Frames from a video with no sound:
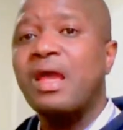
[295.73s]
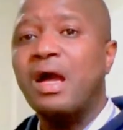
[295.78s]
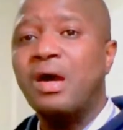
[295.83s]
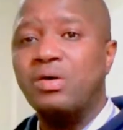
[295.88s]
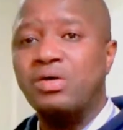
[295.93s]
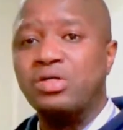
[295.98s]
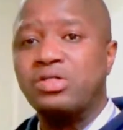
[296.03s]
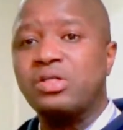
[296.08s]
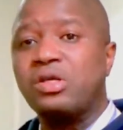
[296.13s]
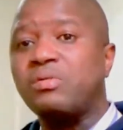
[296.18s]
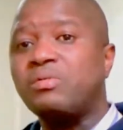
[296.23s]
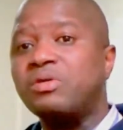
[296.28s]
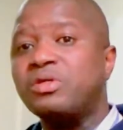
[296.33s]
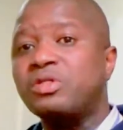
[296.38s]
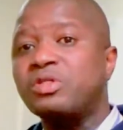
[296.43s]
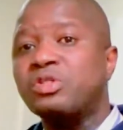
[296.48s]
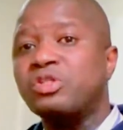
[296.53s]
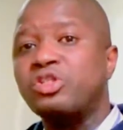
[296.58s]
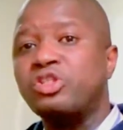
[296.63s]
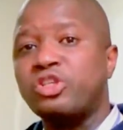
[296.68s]
I was
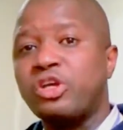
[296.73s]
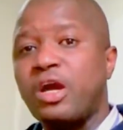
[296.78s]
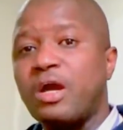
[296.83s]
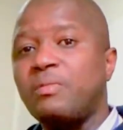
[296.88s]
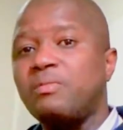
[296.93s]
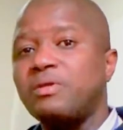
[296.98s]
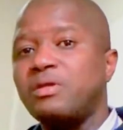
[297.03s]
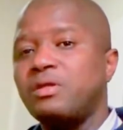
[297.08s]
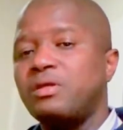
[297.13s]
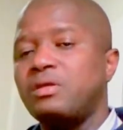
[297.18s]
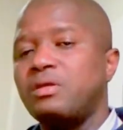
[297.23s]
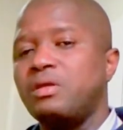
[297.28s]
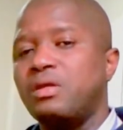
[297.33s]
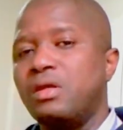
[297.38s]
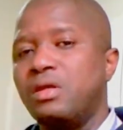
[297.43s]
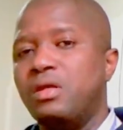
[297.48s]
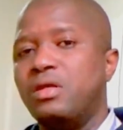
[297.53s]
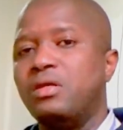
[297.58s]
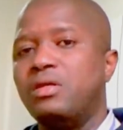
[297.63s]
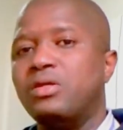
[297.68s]
summoned to Germany
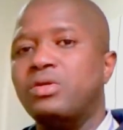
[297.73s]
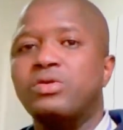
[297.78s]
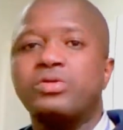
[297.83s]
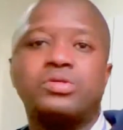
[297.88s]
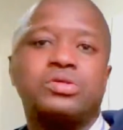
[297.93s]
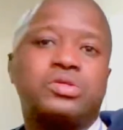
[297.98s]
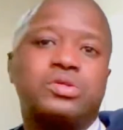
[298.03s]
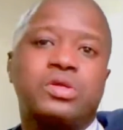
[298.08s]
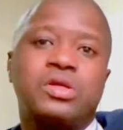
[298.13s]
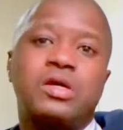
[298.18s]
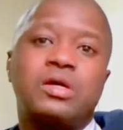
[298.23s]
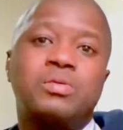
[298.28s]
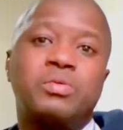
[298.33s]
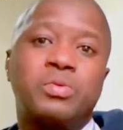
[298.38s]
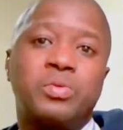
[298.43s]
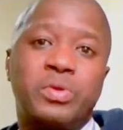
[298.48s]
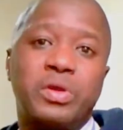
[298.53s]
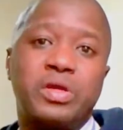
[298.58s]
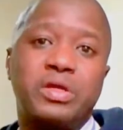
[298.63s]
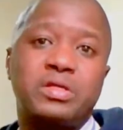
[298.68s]
you know, to help
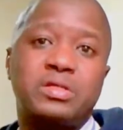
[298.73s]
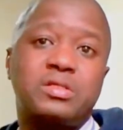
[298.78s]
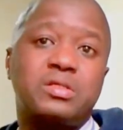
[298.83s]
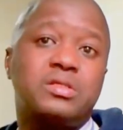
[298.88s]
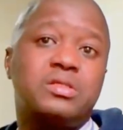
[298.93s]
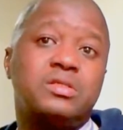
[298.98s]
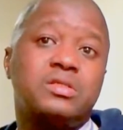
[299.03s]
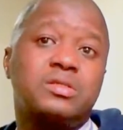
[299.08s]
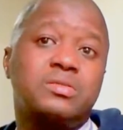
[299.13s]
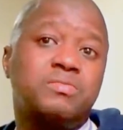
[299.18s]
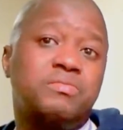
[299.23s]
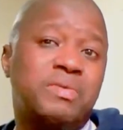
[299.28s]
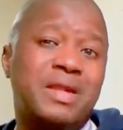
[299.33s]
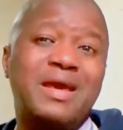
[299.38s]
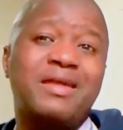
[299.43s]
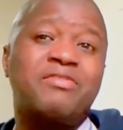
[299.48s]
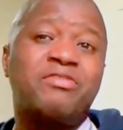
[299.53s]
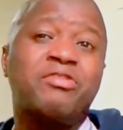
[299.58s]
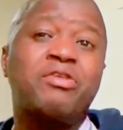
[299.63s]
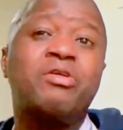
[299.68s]
raise this
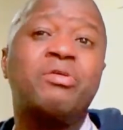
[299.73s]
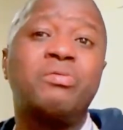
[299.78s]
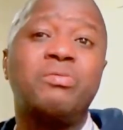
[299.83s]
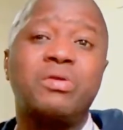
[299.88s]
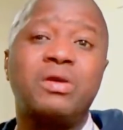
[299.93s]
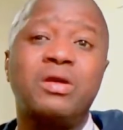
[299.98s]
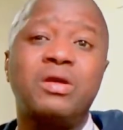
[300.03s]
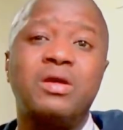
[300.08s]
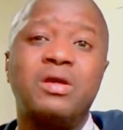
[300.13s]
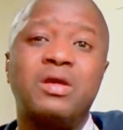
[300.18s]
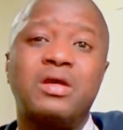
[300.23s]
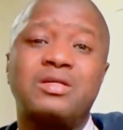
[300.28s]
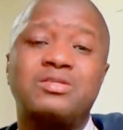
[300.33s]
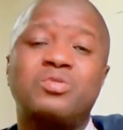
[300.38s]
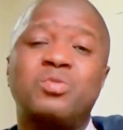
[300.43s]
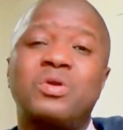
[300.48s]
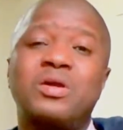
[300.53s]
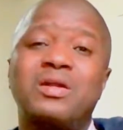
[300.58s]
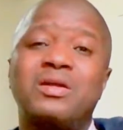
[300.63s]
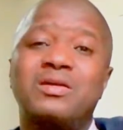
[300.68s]
platform,
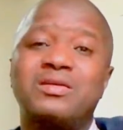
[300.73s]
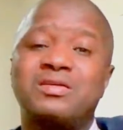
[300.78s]
as well